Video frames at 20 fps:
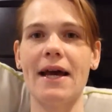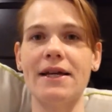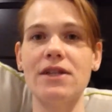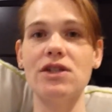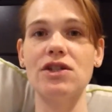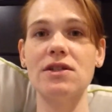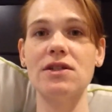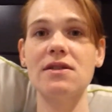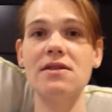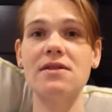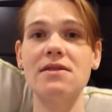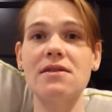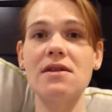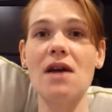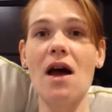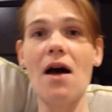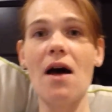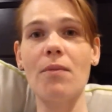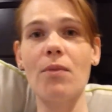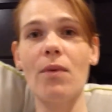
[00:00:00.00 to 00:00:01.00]
I just
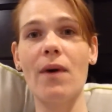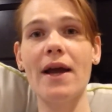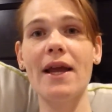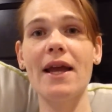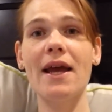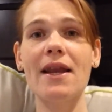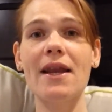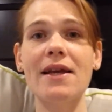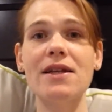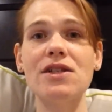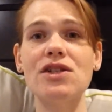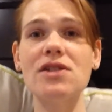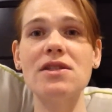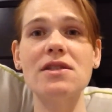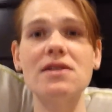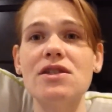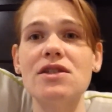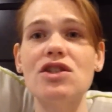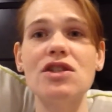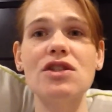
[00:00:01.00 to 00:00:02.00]
stop? Why can't I
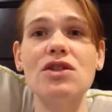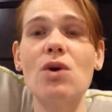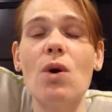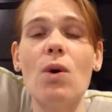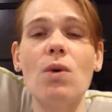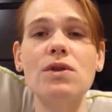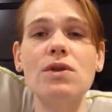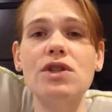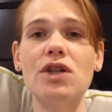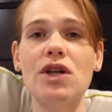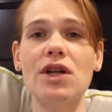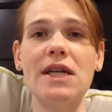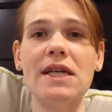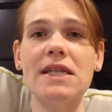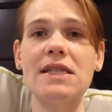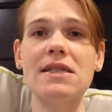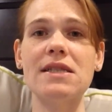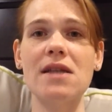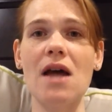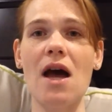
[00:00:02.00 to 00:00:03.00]
just cold turkey
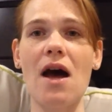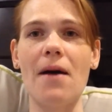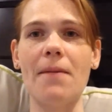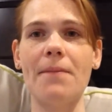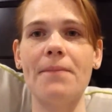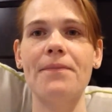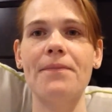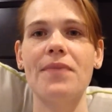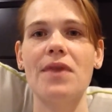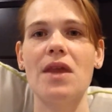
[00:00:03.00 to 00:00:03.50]
stop?